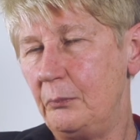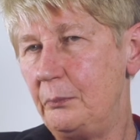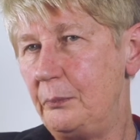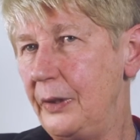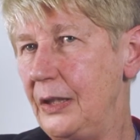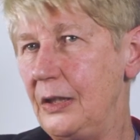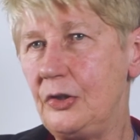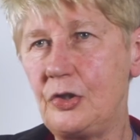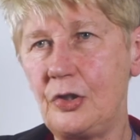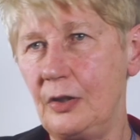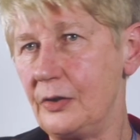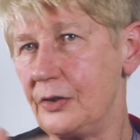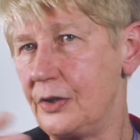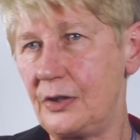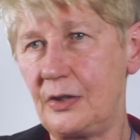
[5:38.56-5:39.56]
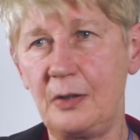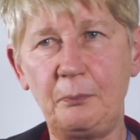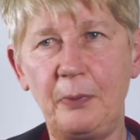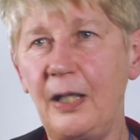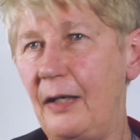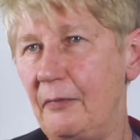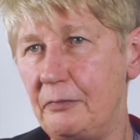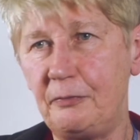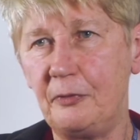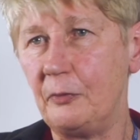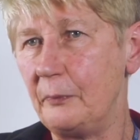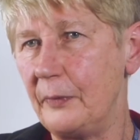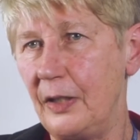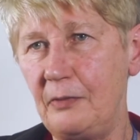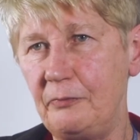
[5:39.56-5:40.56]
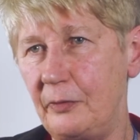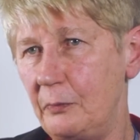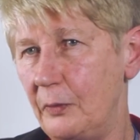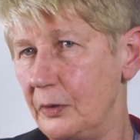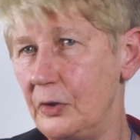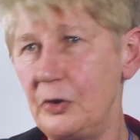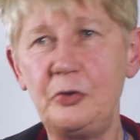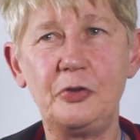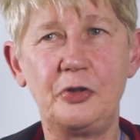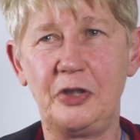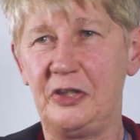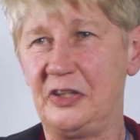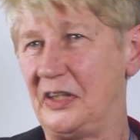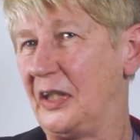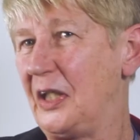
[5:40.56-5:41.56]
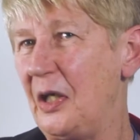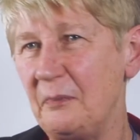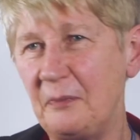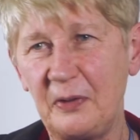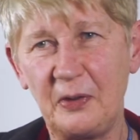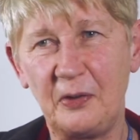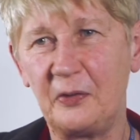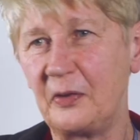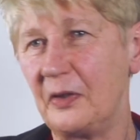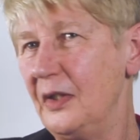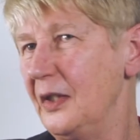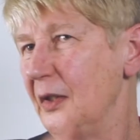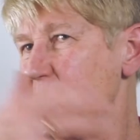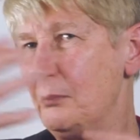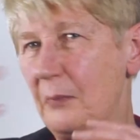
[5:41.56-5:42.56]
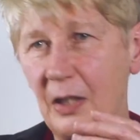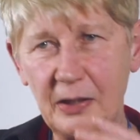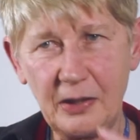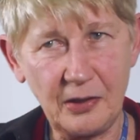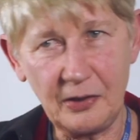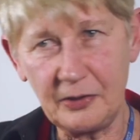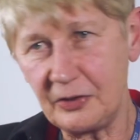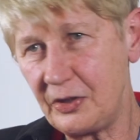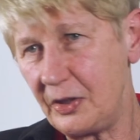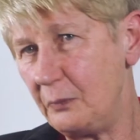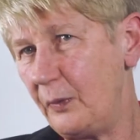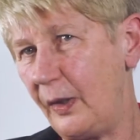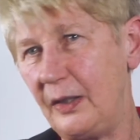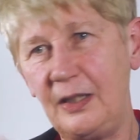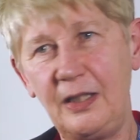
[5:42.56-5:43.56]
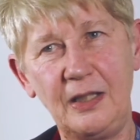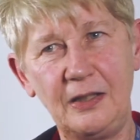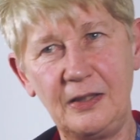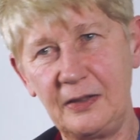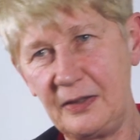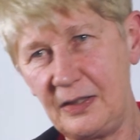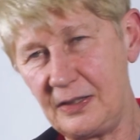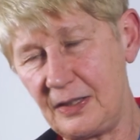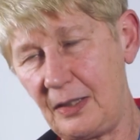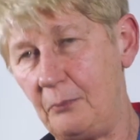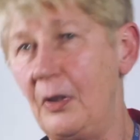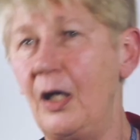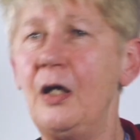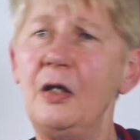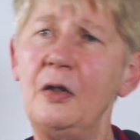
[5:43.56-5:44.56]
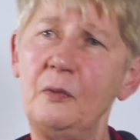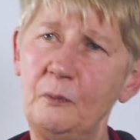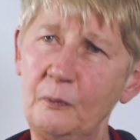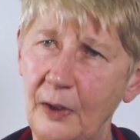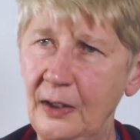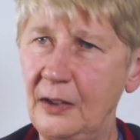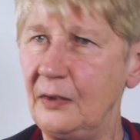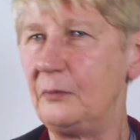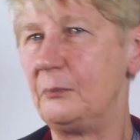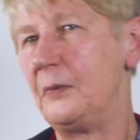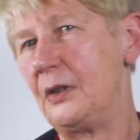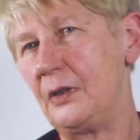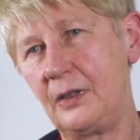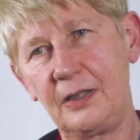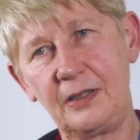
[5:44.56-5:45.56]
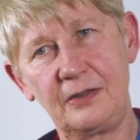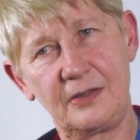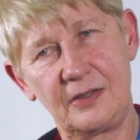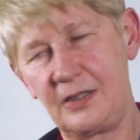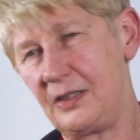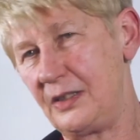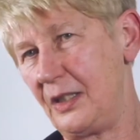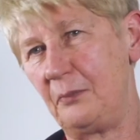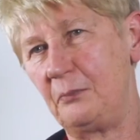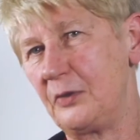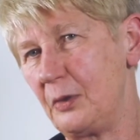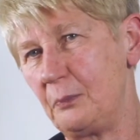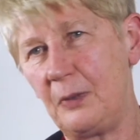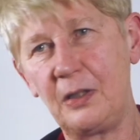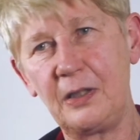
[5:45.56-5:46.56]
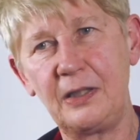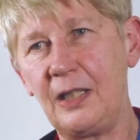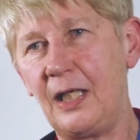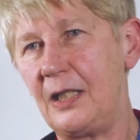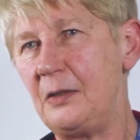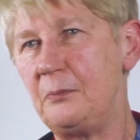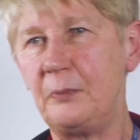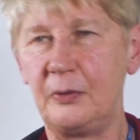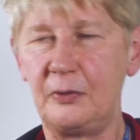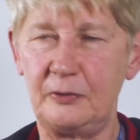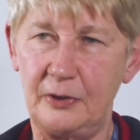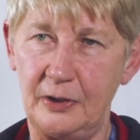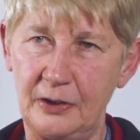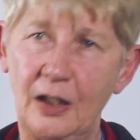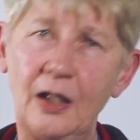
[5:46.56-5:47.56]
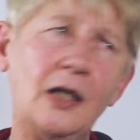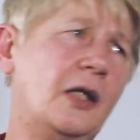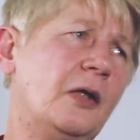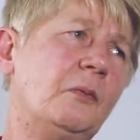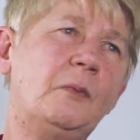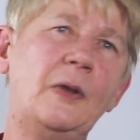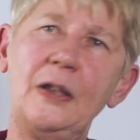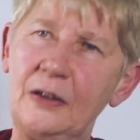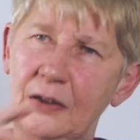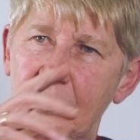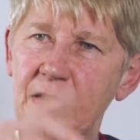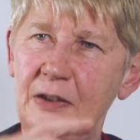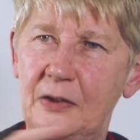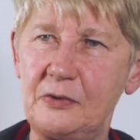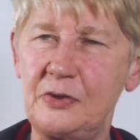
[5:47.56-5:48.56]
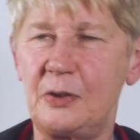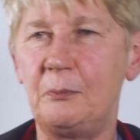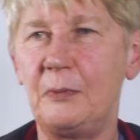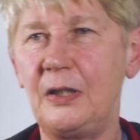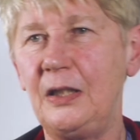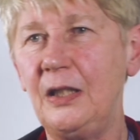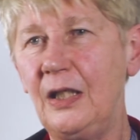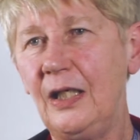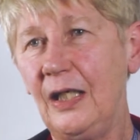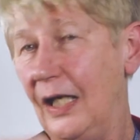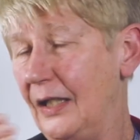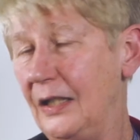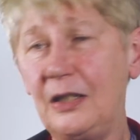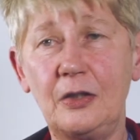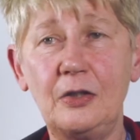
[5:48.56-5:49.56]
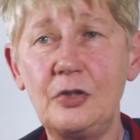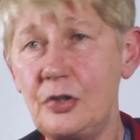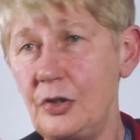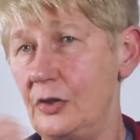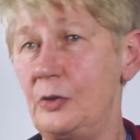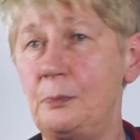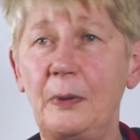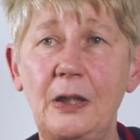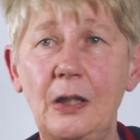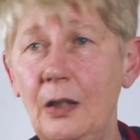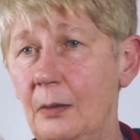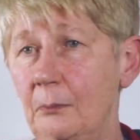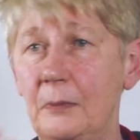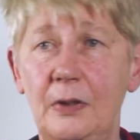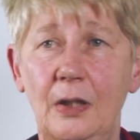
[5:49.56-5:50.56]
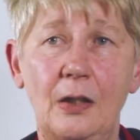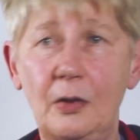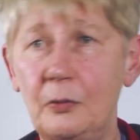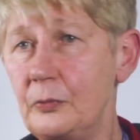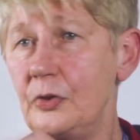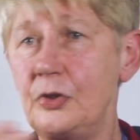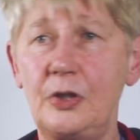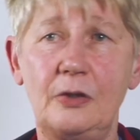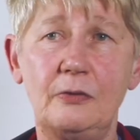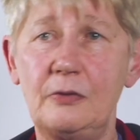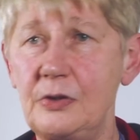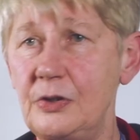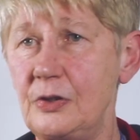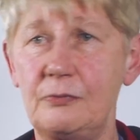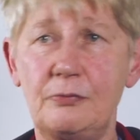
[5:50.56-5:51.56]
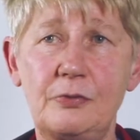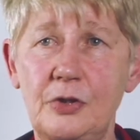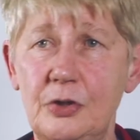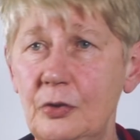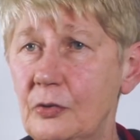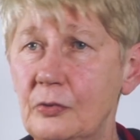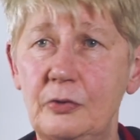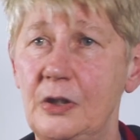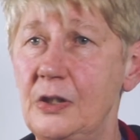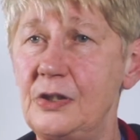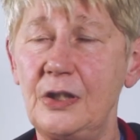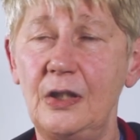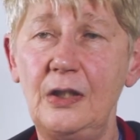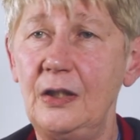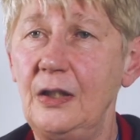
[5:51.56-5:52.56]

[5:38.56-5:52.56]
be just the platform that everyone uses to come along. My auntie went in and this happened. Oh, well, this happened to my neighbour, and oh, well, I know somebody. And it can just become a whole series of stories,